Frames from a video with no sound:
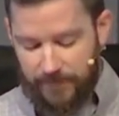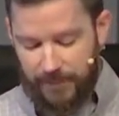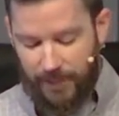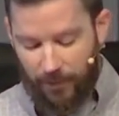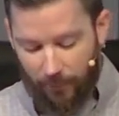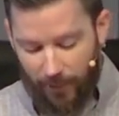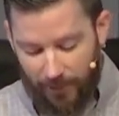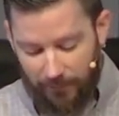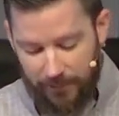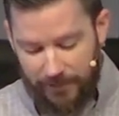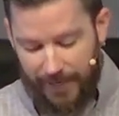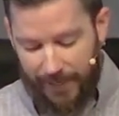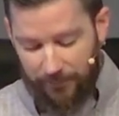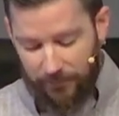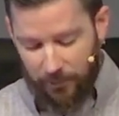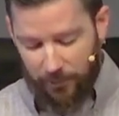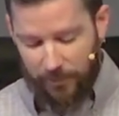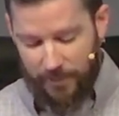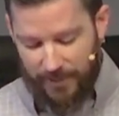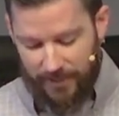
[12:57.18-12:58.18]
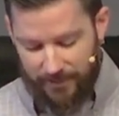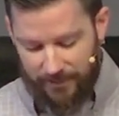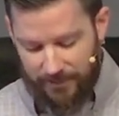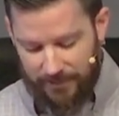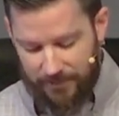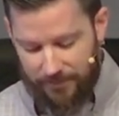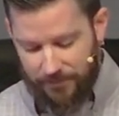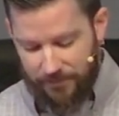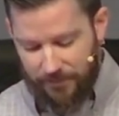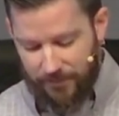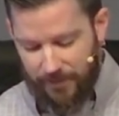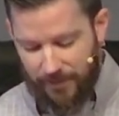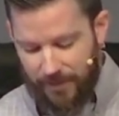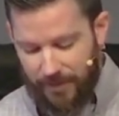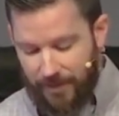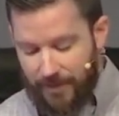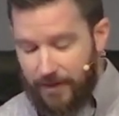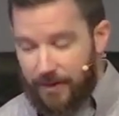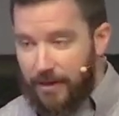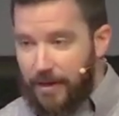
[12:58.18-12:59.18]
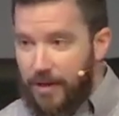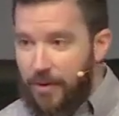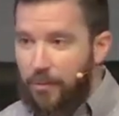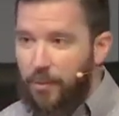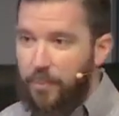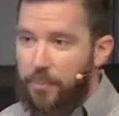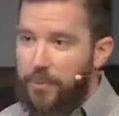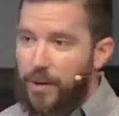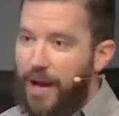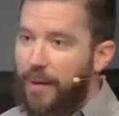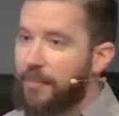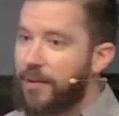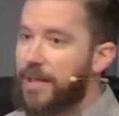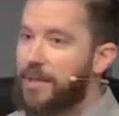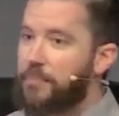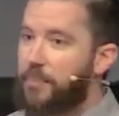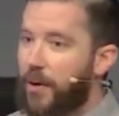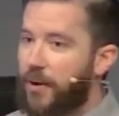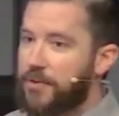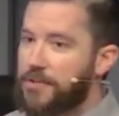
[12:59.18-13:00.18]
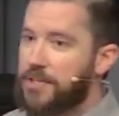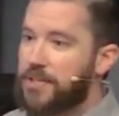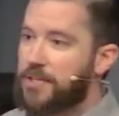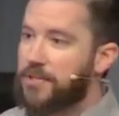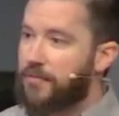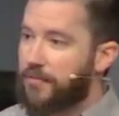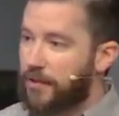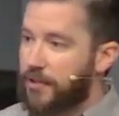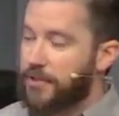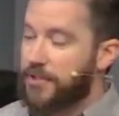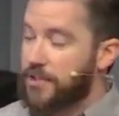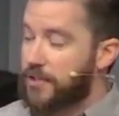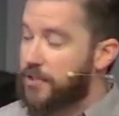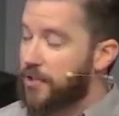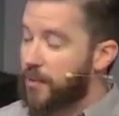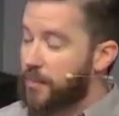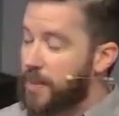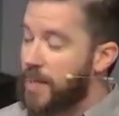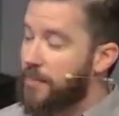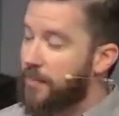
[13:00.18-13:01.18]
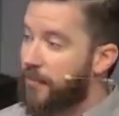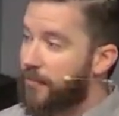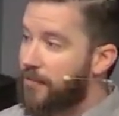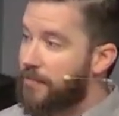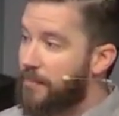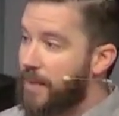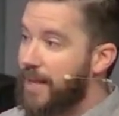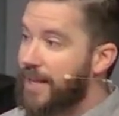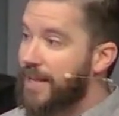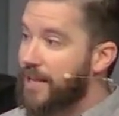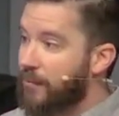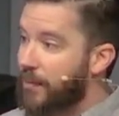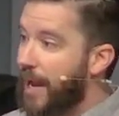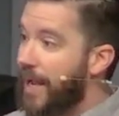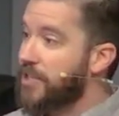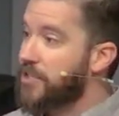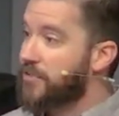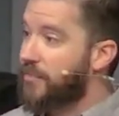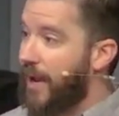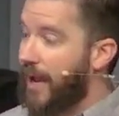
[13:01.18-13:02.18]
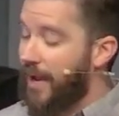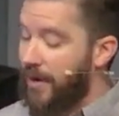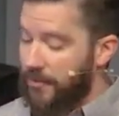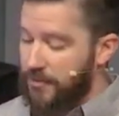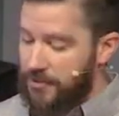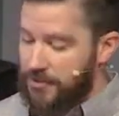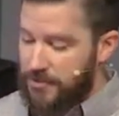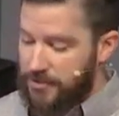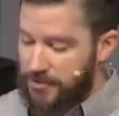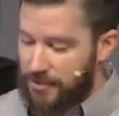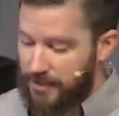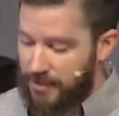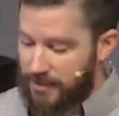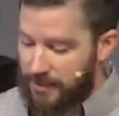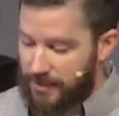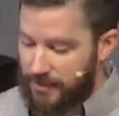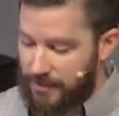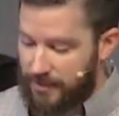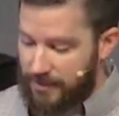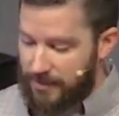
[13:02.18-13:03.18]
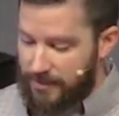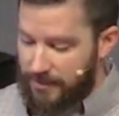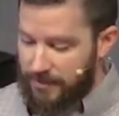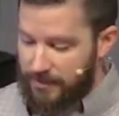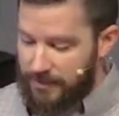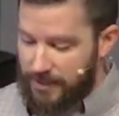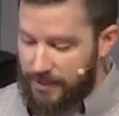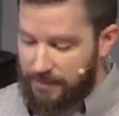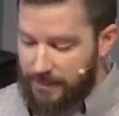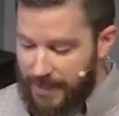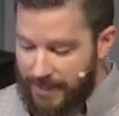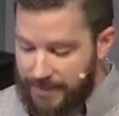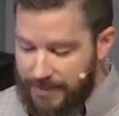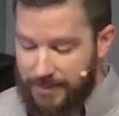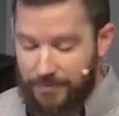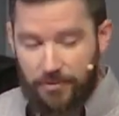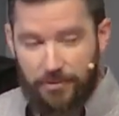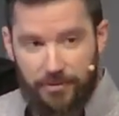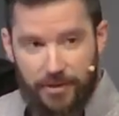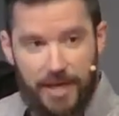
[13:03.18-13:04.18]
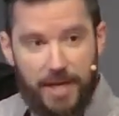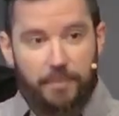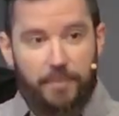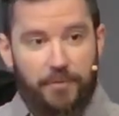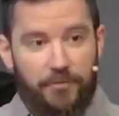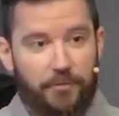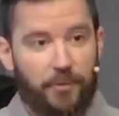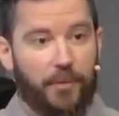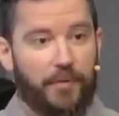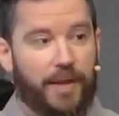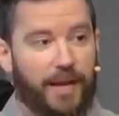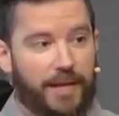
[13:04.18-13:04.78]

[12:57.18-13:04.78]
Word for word: Now, why would that rule be here? Well, probably in part to defer, deter people from making rash vows. It makes them think before